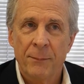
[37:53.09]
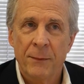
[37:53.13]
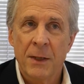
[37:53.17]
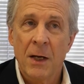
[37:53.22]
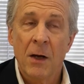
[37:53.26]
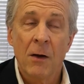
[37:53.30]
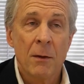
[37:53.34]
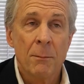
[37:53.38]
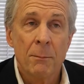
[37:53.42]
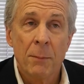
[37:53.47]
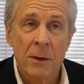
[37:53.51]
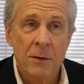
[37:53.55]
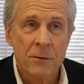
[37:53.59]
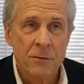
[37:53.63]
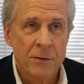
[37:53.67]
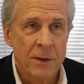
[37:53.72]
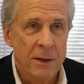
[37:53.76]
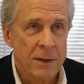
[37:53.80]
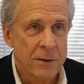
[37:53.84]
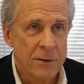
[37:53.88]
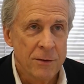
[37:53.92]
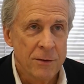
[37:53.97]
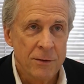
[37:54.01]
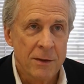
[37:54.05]
Karen
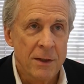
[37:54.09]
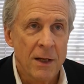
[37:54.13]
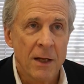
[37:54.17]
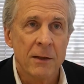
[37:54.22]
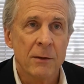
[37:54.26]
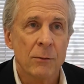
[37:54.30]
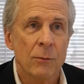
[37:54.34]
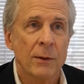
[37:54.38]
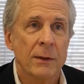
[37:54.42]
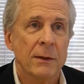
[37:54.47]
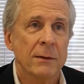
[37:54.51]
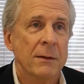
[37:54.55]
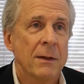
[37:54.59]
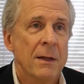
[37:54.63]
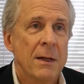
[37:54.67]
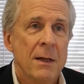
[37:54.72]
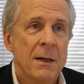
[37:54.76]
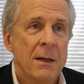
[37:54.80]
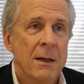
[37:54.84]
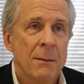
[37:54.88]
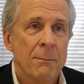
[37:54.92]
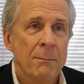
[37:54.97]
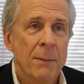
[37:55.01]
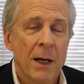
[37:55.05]
Bernstein is another one,
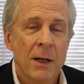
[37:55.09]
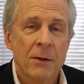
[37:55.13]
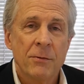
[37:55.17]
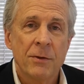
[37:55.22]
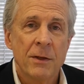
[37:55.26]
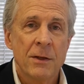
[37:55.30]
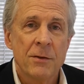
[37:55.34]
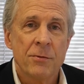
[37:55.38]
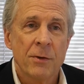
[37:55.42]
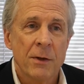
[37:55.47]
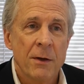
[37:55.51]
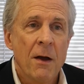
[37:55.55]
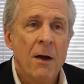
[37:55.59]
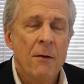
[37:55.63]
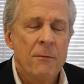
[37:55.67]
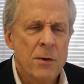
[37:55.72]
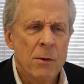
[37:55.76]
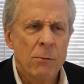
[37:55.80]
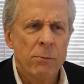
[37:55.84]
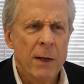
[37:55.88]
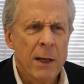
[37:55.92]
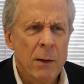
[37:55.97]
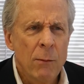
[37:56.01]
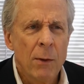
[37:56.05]
BioCentury. If you
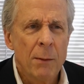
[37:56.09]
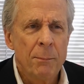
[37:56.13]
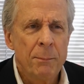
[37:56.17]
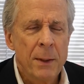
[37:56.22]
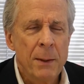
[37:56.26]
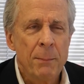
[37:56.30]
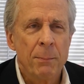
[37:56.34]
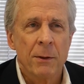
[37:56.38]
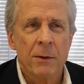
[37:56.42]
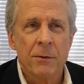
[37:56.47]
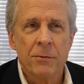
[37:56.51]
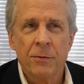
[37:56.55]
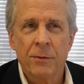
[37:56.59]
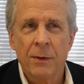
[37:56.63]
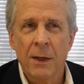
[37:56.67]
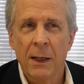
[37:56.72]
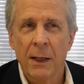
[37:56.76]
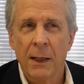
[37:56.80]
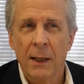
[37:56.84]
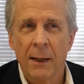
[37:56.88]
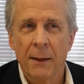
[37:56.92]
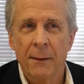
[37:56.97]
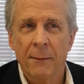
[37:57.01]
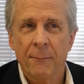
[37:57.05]
read what people are
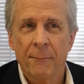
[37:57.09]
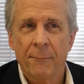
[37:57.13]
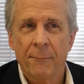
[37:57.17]
saying,